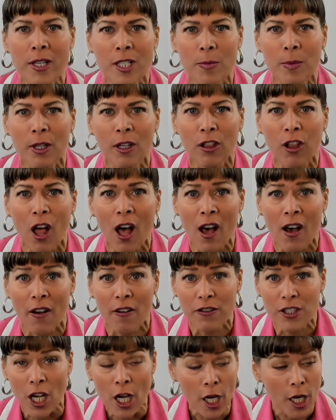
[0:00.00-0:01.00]
to be
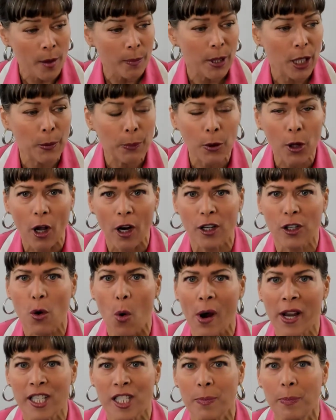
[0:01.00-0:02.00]
loved. People aren't
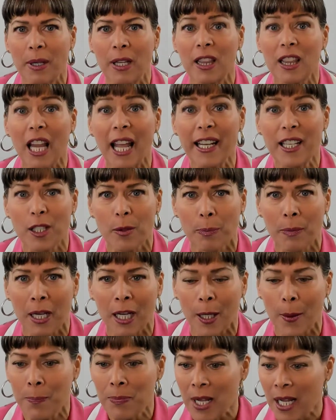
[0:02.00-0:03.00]
going to be like
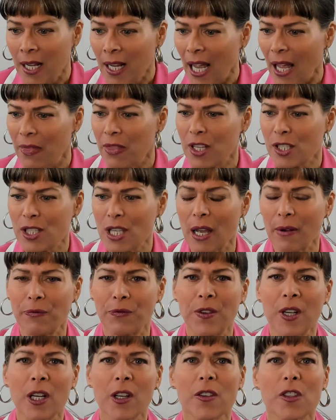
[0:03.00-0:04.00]
me. And it's that
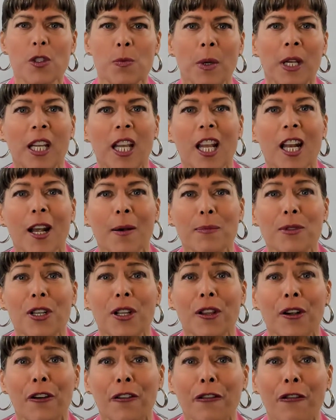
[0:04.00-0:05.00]
fear of speaking up to
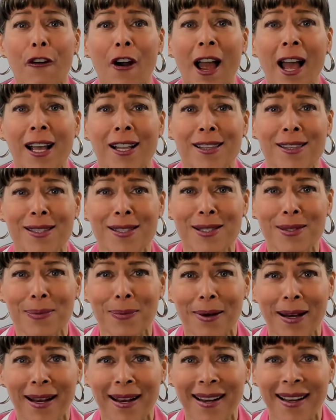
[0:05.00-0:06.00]
their friends,
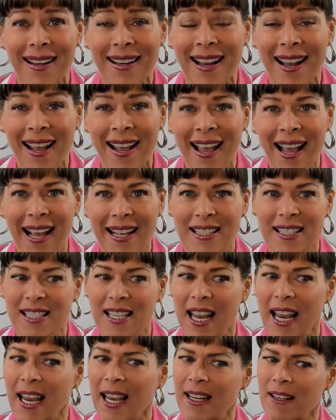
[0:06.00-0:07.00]
right? And
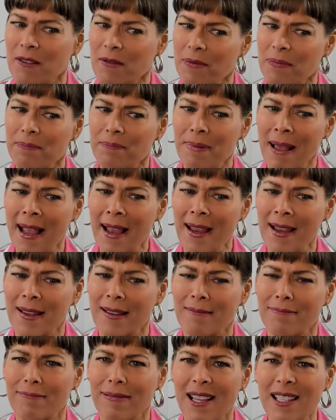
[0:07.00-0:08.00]
saying, hey,
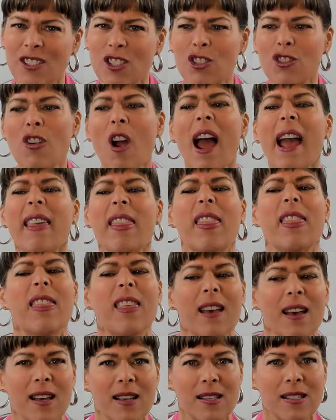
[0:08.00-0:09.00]
let's try
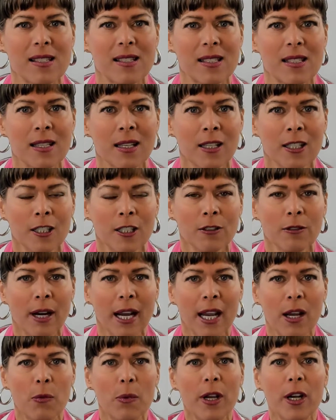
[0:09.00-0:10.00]
this,
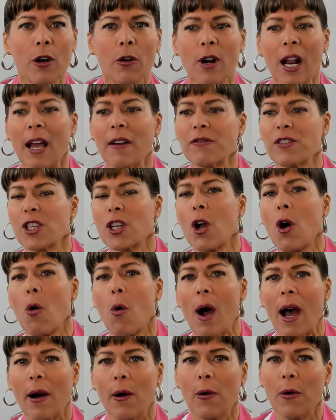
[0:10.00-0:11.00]
right? We don't have to go
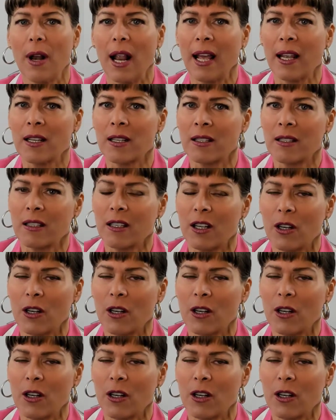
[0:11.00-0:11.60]
out and,